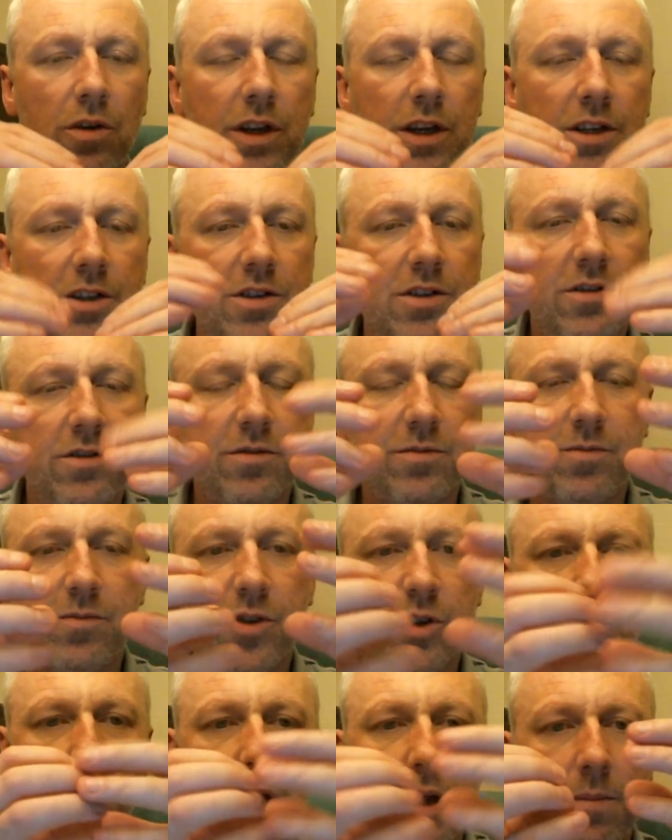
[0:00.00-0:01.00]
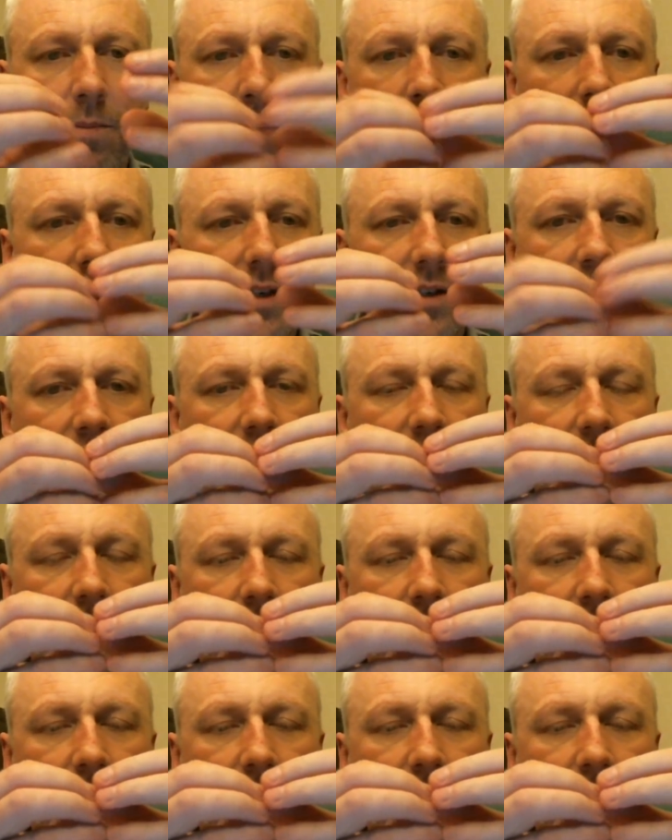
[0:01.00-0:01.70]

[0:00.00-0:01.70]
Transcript: these split base